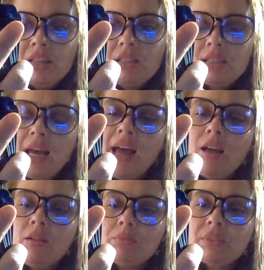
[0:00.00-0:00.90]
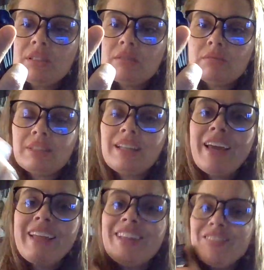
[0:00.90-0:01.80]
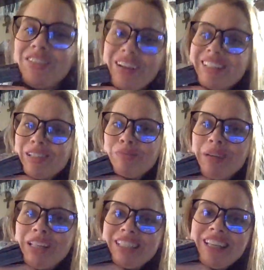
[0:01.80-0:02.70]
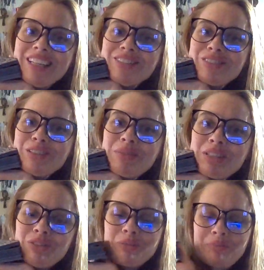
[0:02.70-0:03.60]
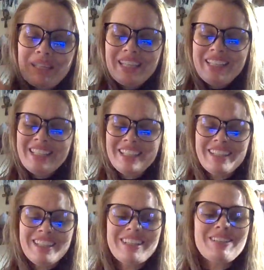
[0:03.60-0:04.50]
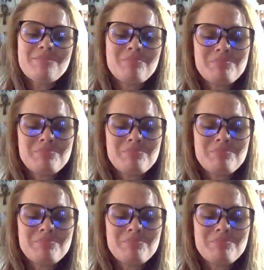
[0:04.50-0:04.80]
that this helps. I love you guys so much. Thank you so much for being here.